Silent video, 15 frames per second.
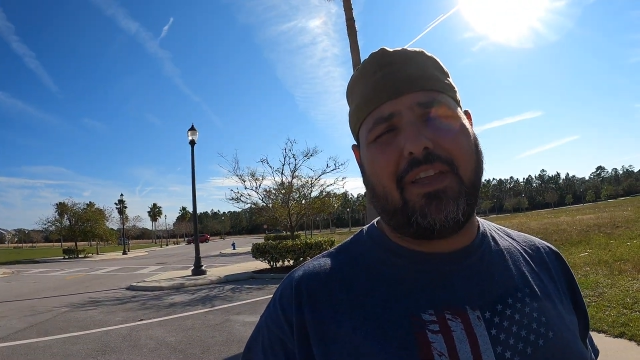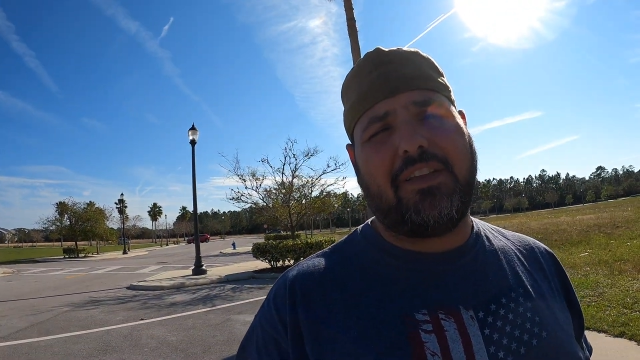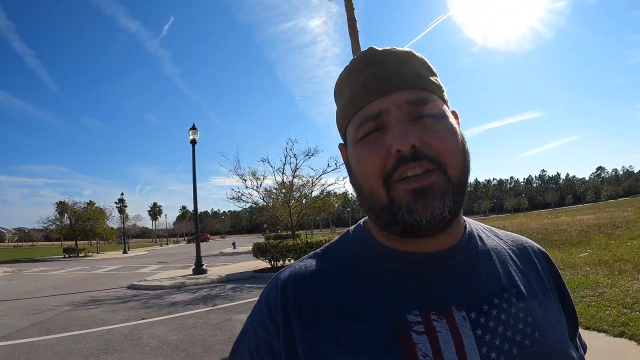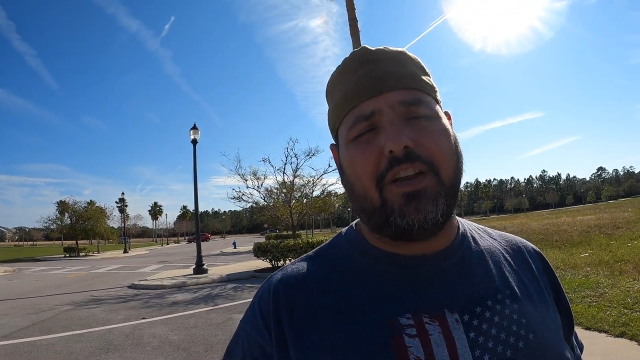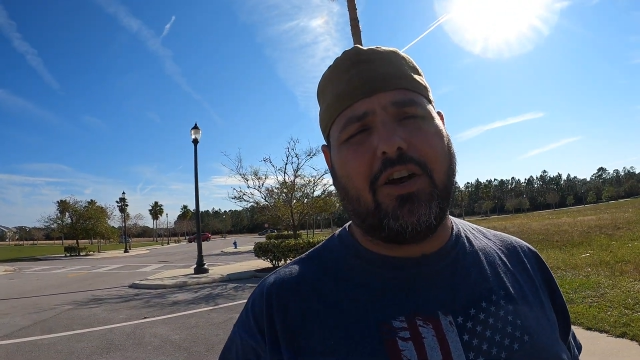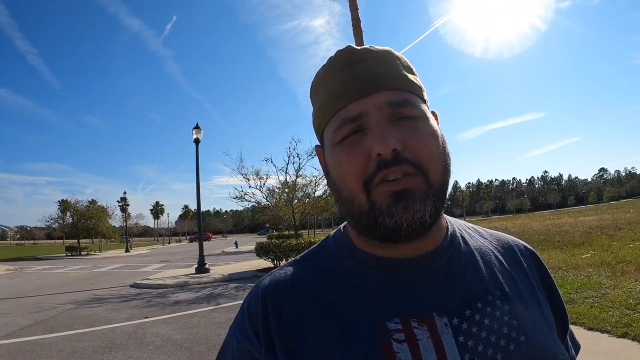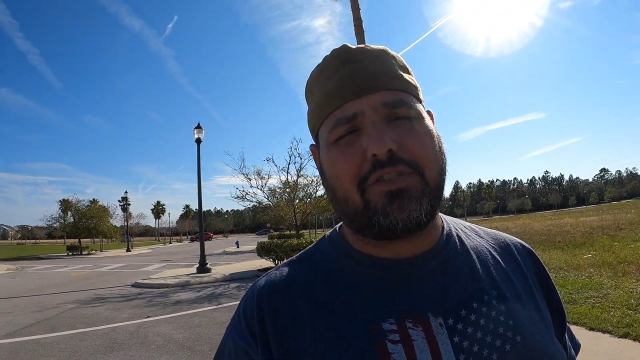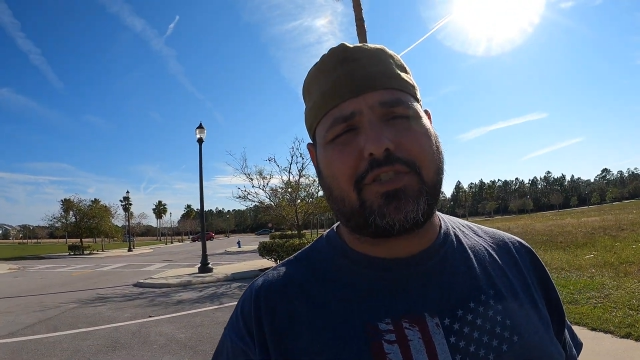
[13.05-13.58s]

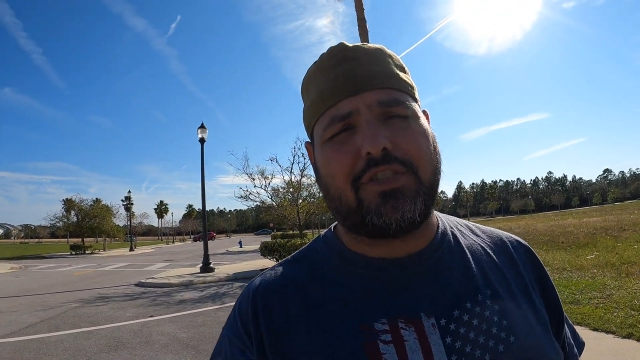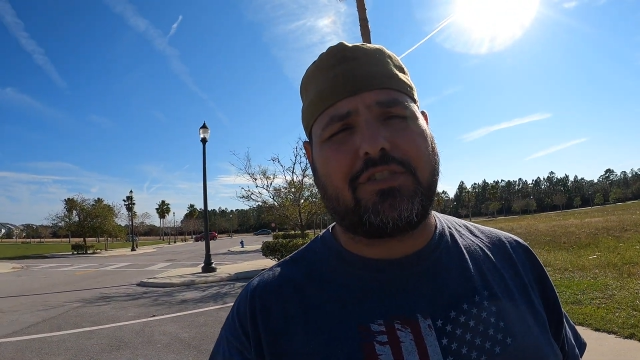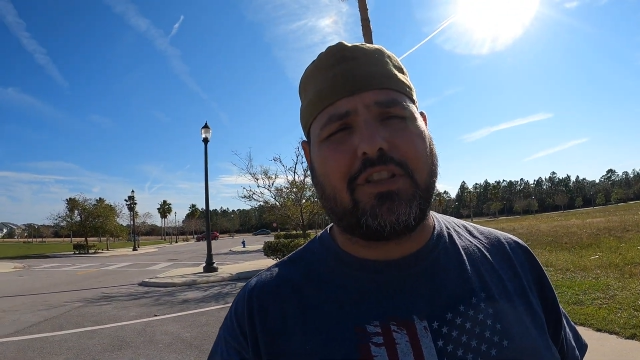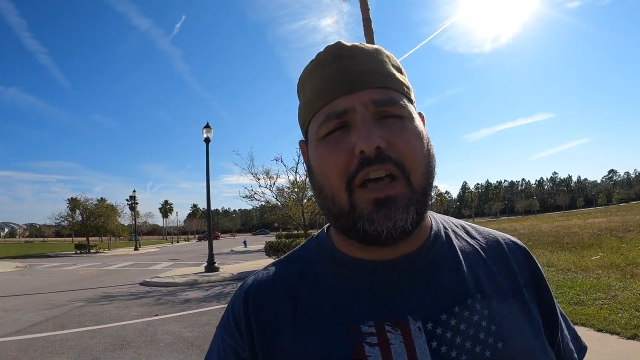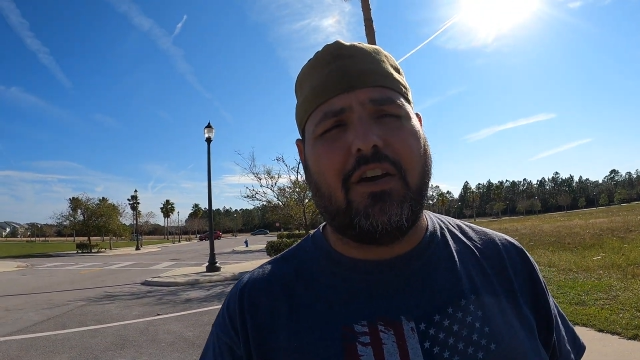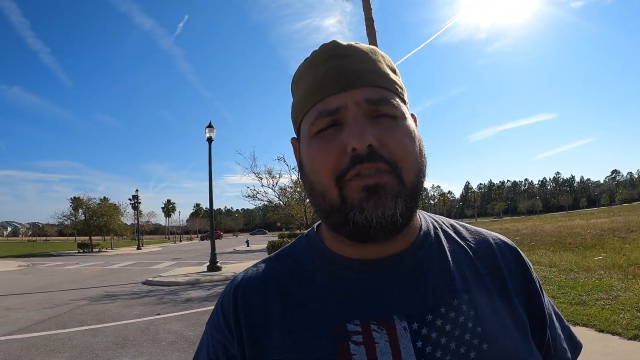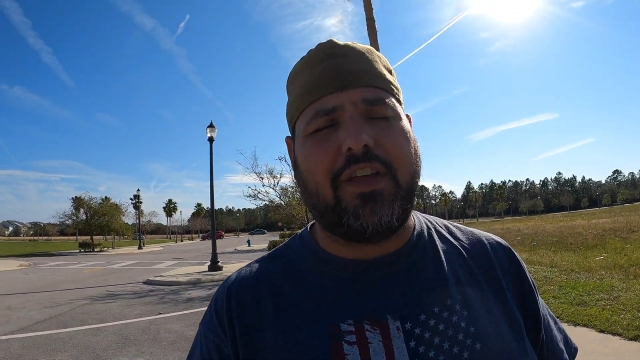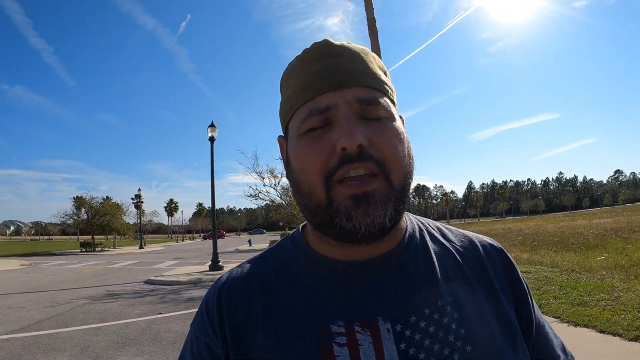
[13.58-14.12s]
You know, she's
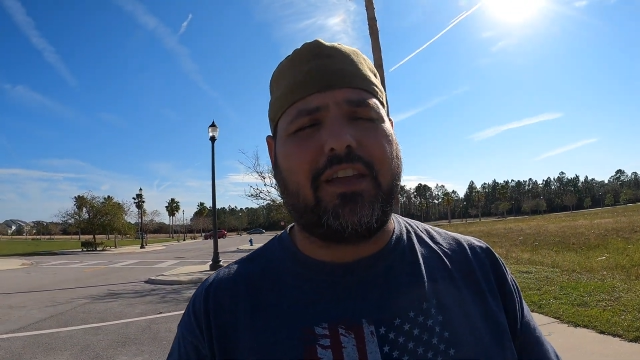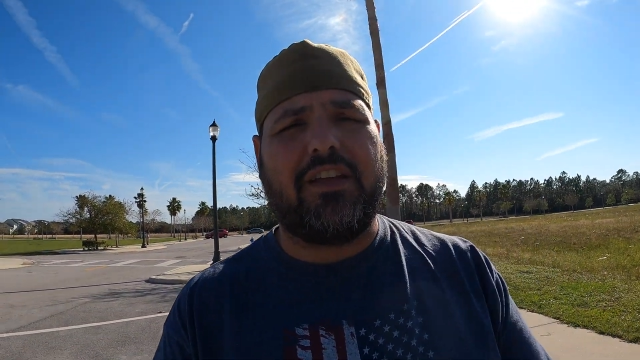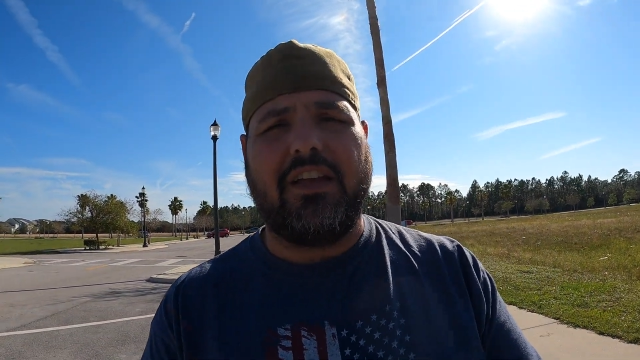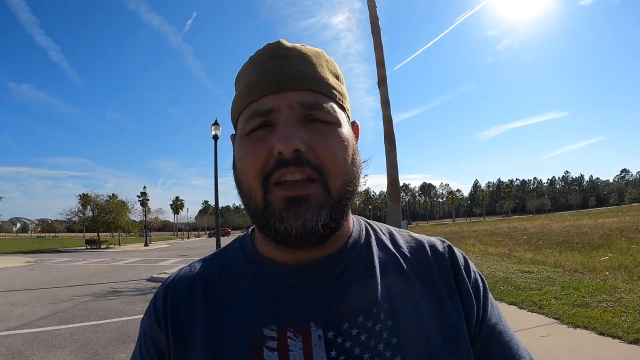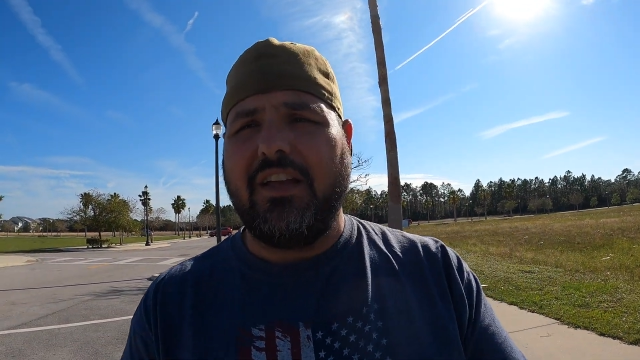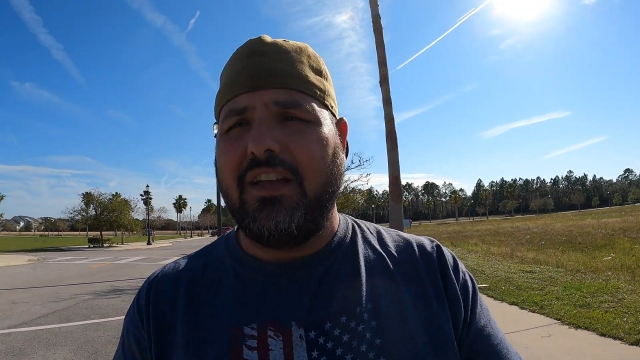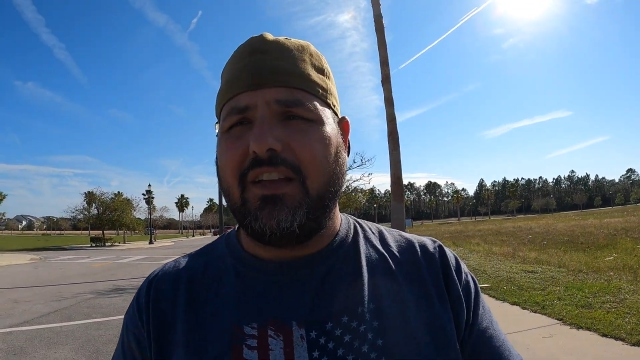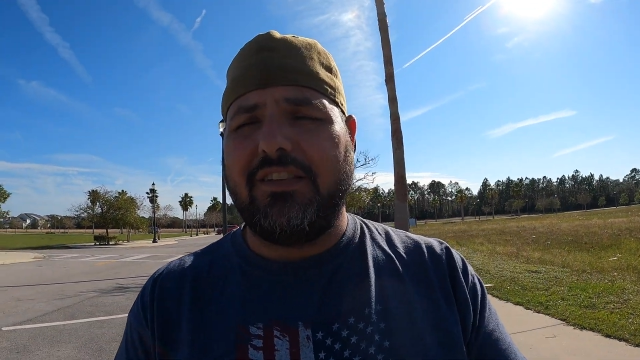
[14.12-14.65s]
loving
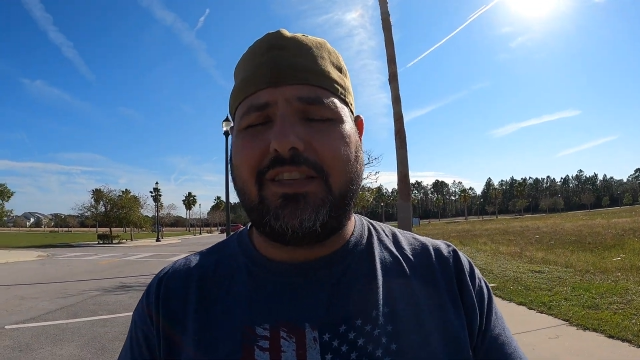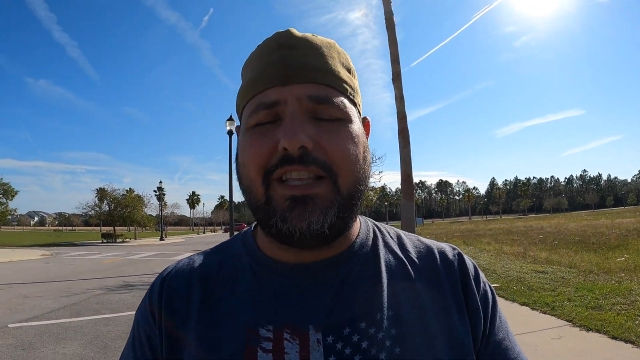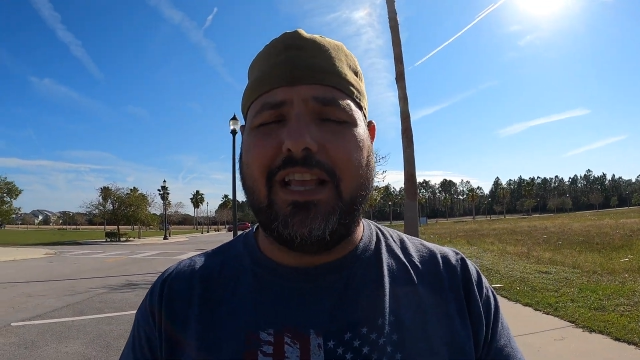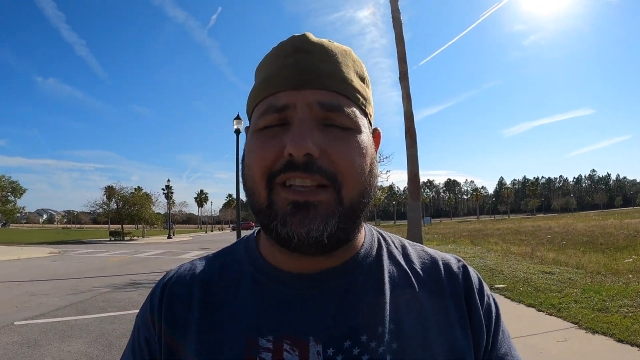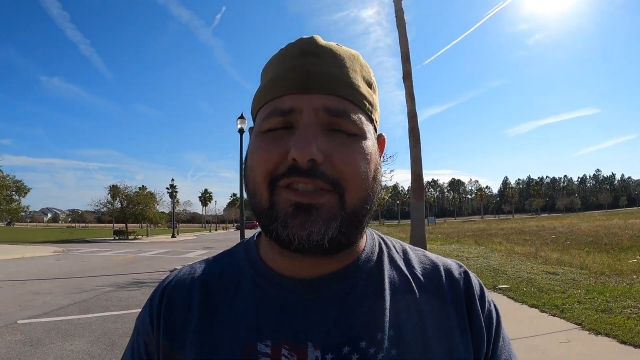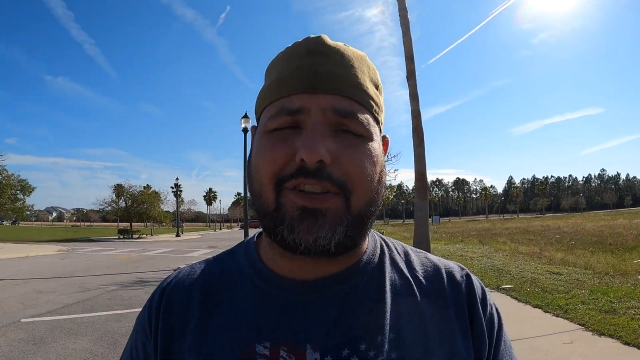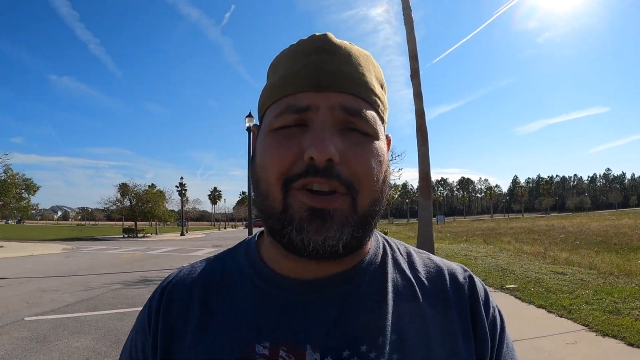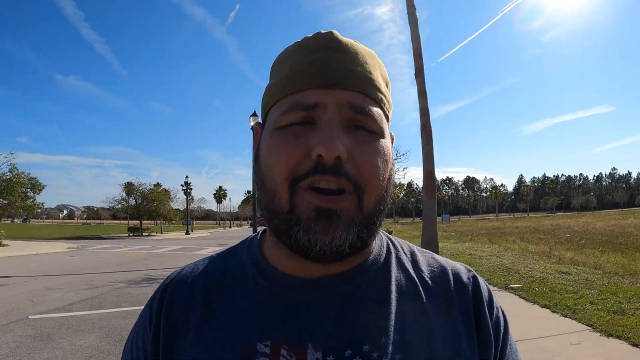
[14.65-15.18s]

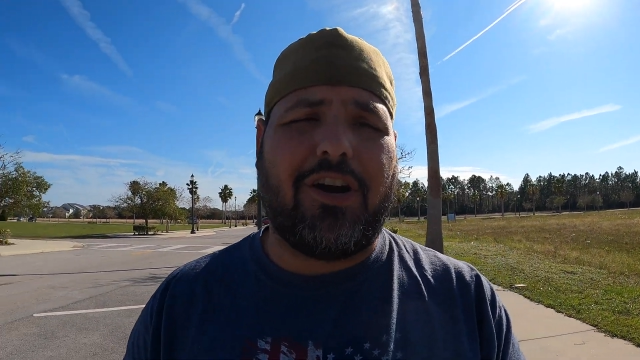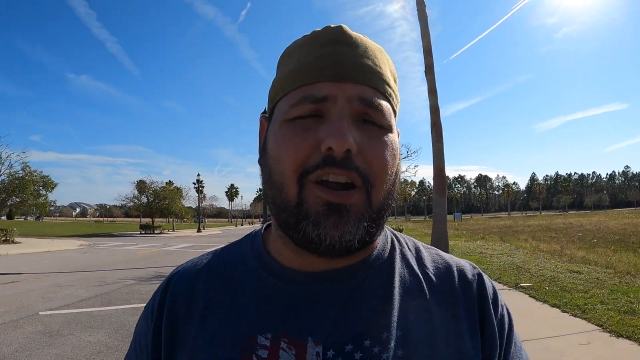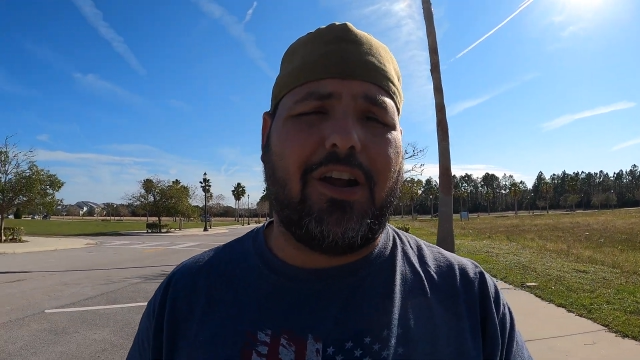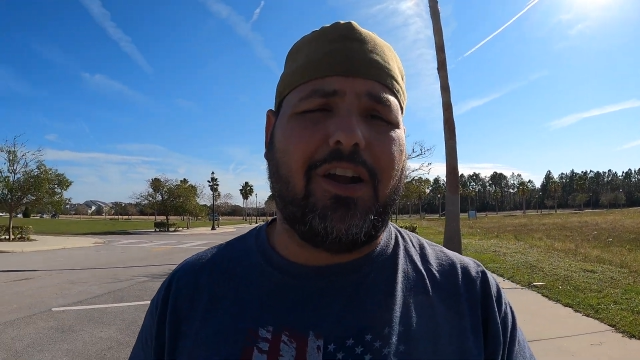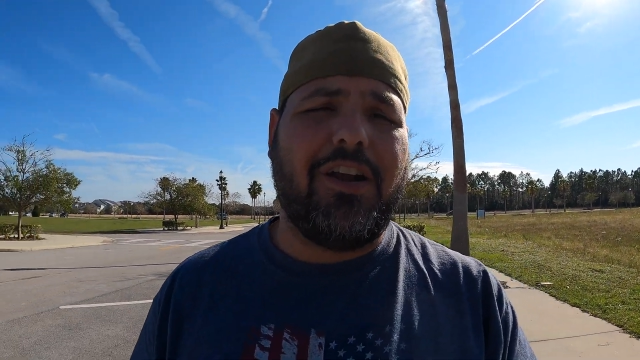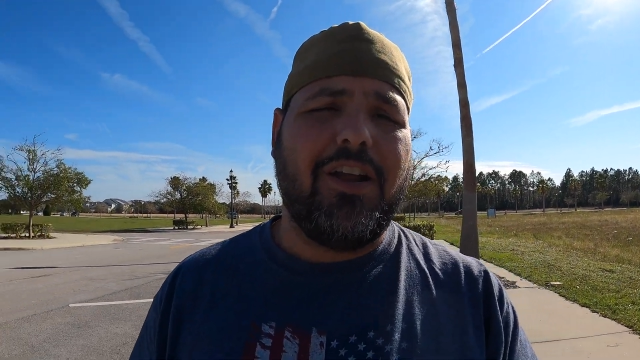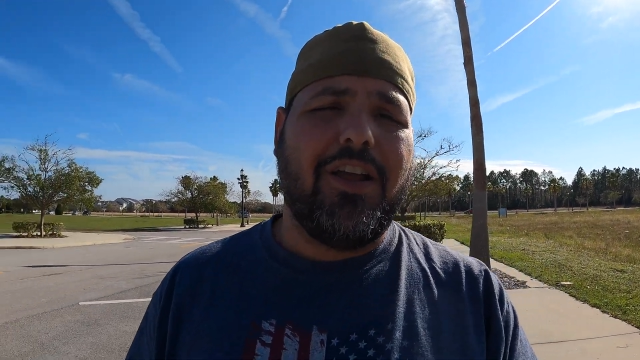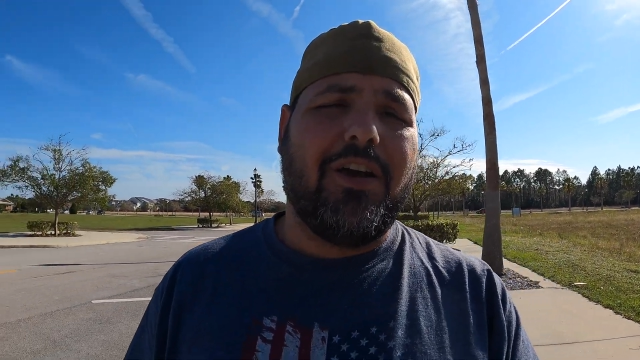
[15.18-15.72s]
this
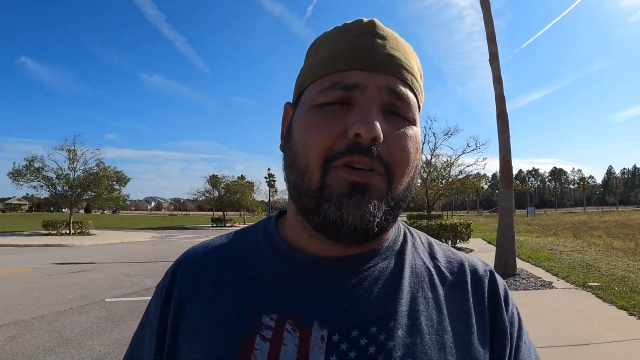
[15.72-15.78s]
car